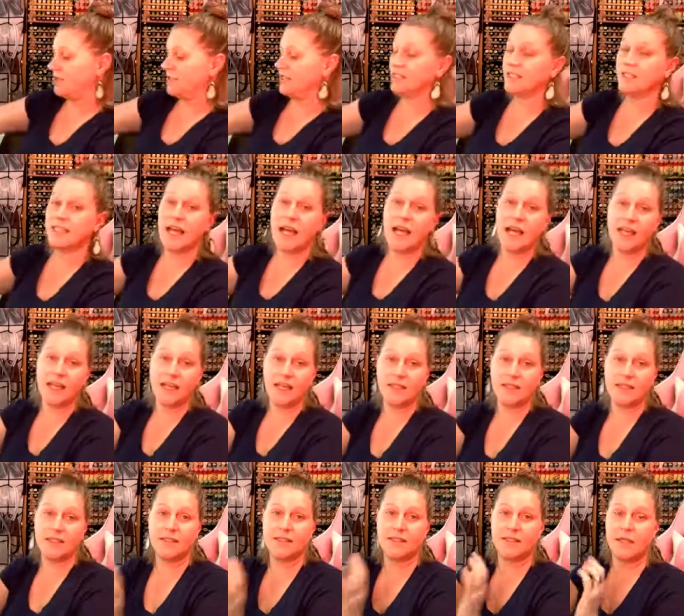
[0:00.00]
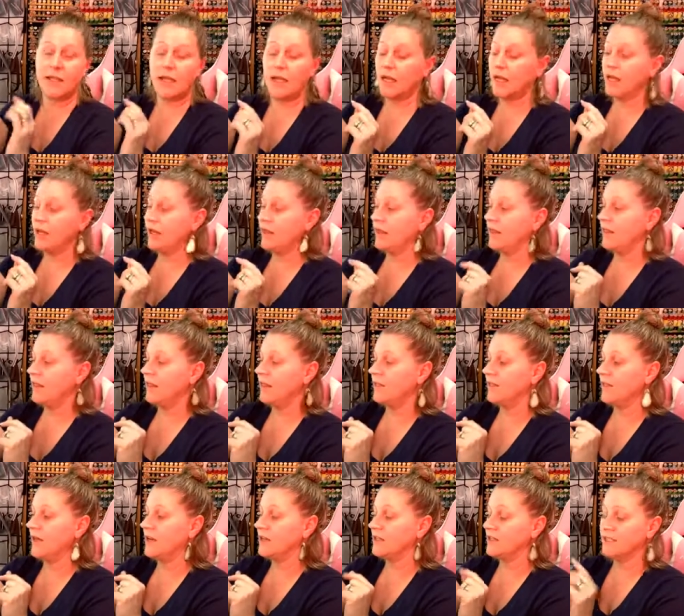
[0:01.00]
to size,
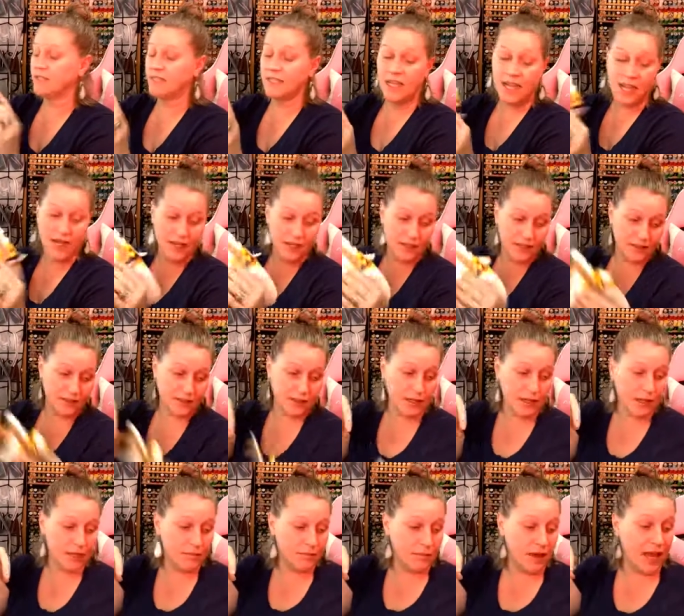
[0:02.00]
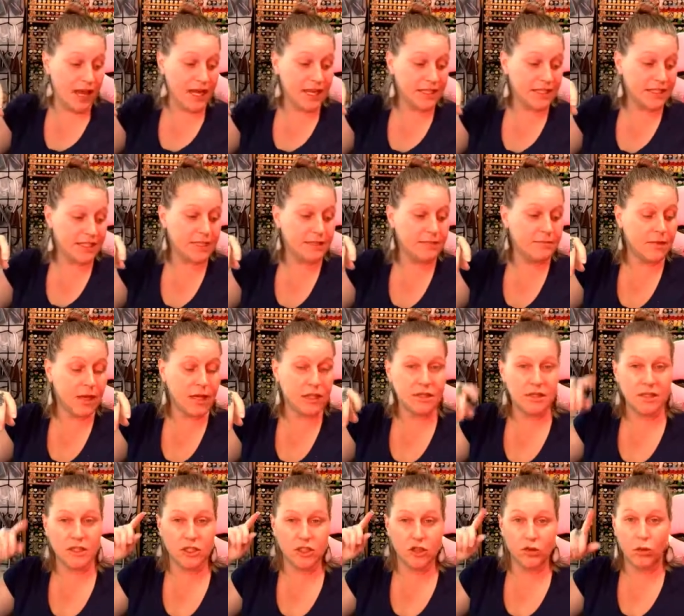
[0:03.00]
they're size 18
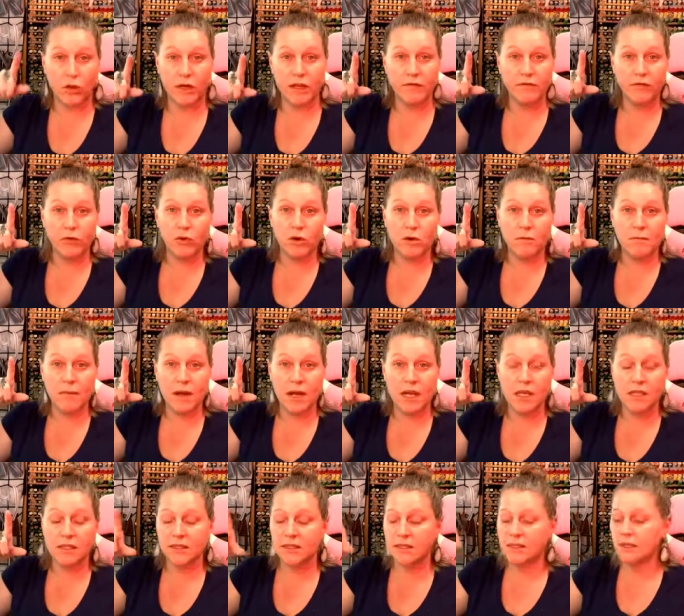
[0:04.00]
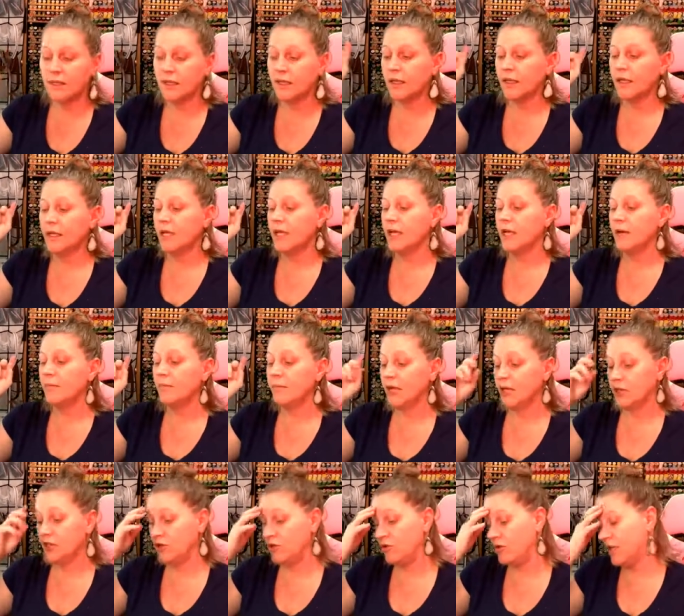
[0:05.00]
months to 24 months,
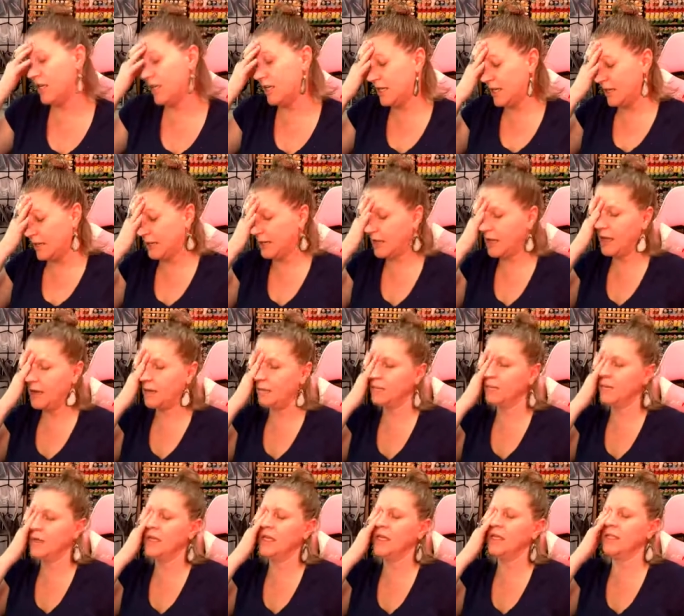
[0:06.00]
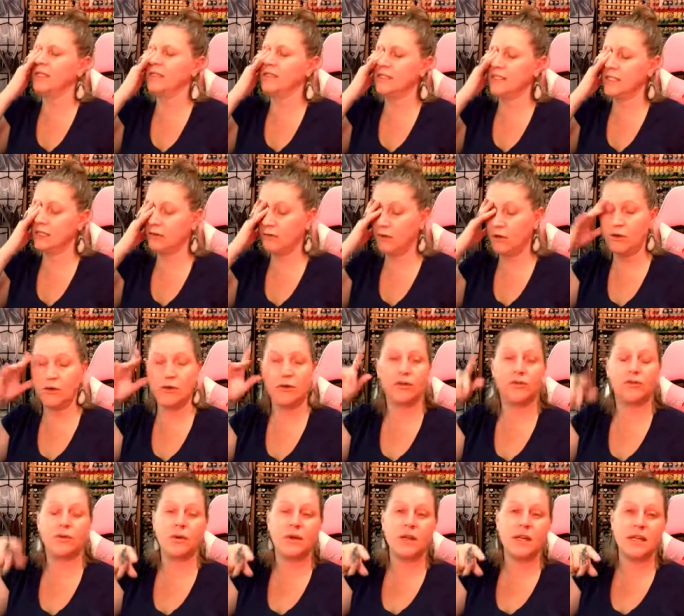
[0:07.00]
but you can get them in 0 to
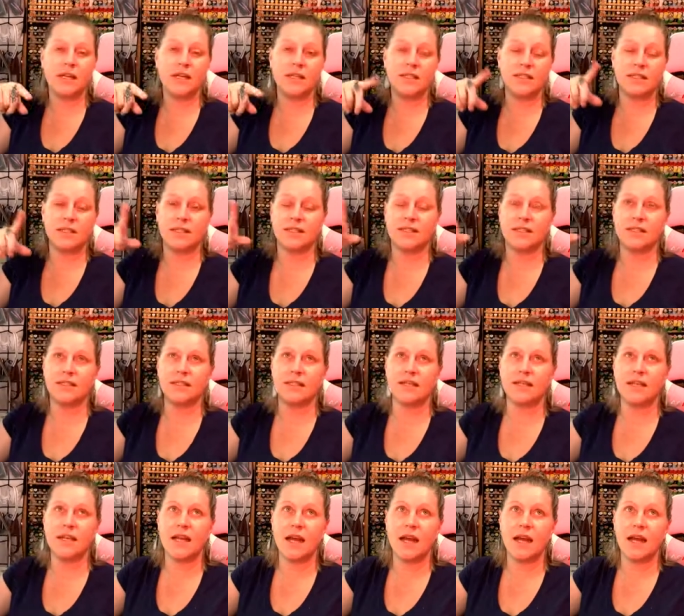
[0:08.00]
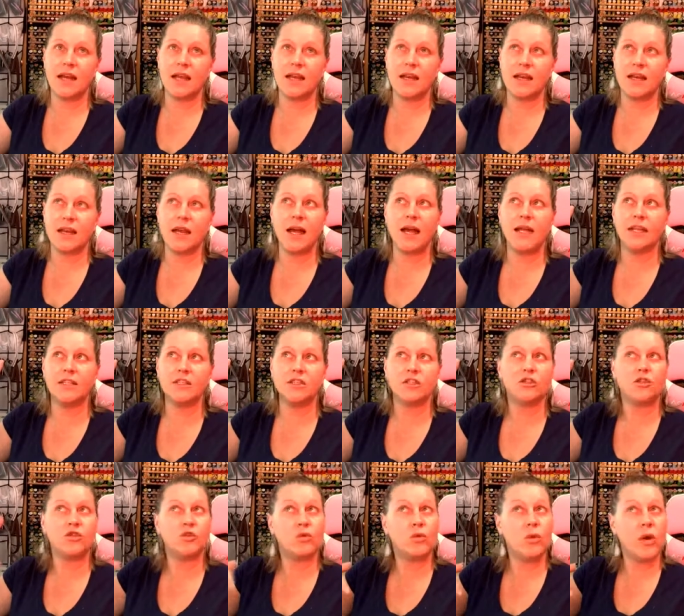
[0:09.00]
3, 6 to 9, 9 to
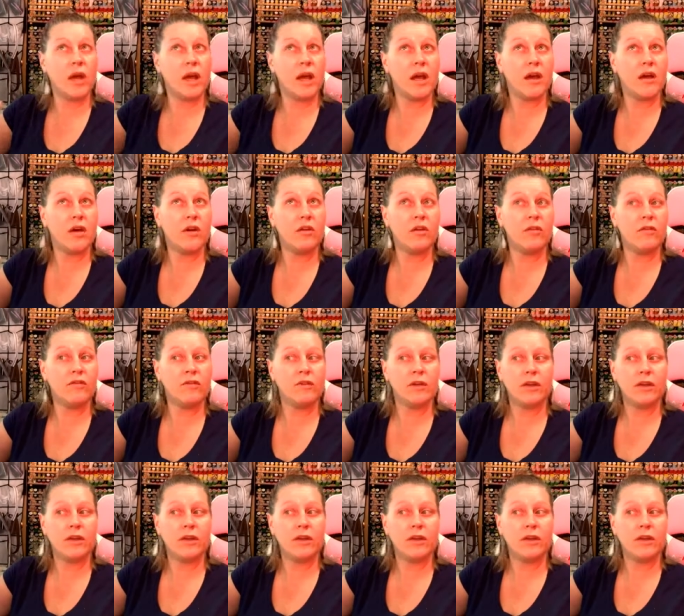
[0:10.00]
12,